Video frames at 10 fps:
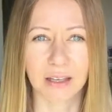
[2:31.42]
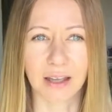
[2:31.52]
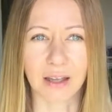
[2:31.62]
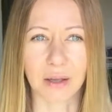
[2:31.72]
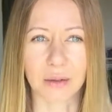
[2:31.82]

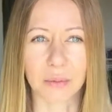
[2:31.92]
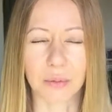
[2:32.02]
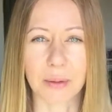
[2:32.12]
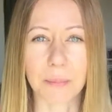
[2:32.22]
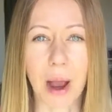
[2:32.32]

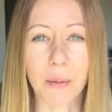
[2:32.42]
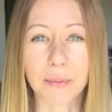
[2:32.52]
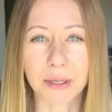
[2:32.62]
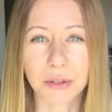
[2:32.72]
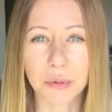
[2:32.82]

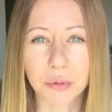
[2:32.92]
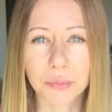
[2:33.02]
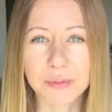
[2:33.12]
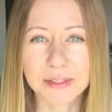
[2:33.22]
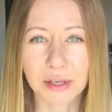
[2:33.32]
empowerment
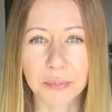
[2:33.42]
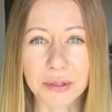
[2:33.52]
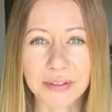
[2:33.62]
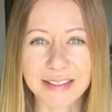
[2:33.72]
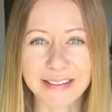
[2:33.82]
groups
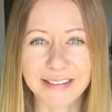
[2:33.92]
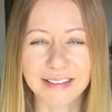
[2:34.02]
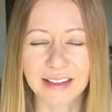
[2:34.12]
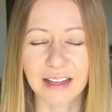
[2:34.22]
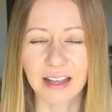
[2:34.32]
community,
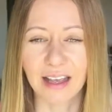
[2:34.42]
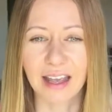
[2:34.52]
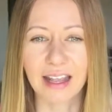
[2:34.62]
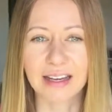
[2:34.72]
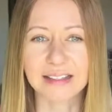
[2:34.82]

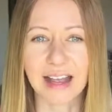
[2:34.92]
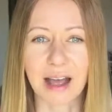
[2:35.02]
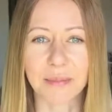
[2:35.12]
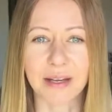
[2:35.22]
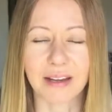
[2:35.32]
it is
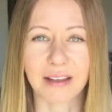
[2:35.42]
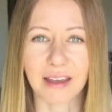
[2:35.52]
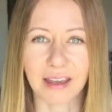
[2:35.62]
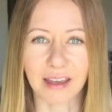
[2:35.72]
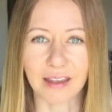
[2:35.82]
happening
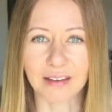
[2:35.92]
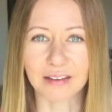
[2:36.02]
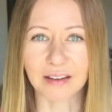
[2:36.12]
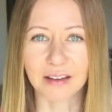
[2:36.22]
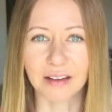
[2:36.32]

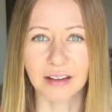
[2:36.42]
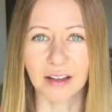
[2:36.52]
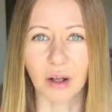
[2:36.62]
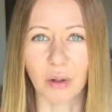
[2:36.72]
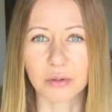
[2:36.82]
in
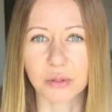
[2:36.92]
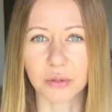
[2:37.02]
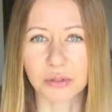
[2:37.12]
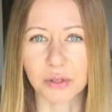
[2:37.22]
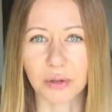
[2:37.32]
all
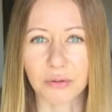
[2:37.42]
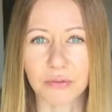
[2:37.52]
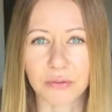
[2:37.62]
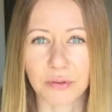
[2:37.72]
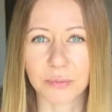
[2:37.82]
sorts
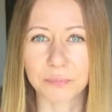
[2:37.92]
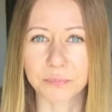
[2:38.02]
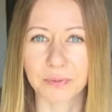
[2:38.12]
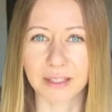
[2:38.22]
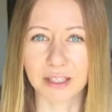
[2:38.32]
of
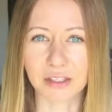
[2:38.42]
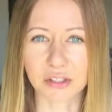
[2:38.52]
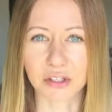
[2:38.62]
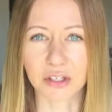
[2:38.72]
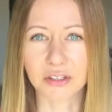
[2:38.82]

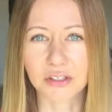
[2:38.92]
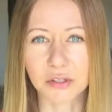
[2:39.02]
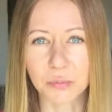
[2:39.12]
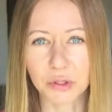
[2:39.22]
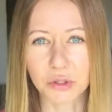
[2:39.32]
Eastern
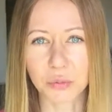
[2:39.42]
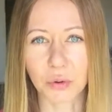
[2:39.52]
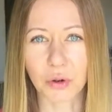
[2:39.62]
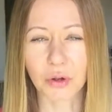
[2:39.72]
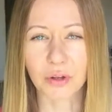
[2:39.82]

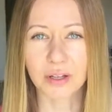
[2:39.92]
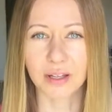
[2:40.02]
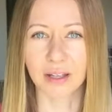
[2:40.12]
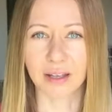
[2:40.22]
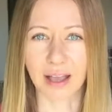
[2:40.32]
spiritual
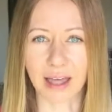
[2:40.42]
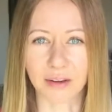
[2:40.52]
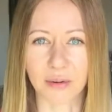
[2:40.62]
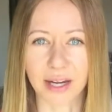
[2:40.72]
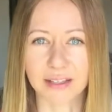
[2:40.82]

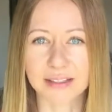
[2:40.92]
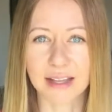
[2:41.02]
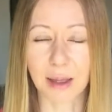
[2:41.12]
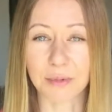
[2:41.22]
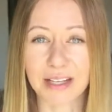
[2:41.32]
gatherings.
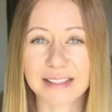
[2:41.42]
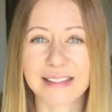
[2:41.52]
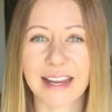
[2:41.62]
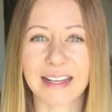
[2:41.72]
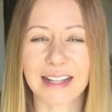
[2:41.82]
I'm not
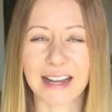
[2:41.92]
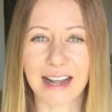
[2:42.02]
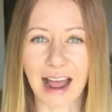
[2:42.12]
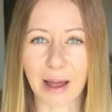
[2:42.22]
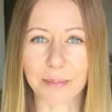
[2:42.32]
saying that it
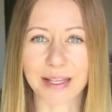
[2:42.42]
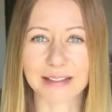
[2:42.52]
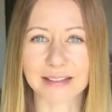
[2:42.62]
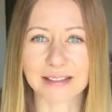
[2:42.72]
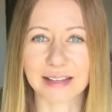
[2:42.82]

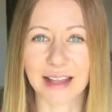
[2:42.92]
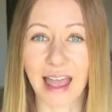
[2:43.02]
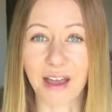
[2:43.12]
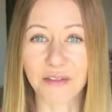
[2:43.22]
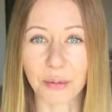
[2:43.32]
happens
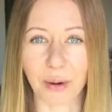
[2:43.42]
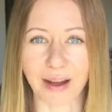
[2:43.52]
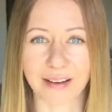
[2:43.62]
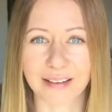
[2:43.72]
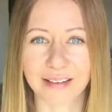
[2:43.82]

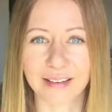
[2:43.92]
everywhere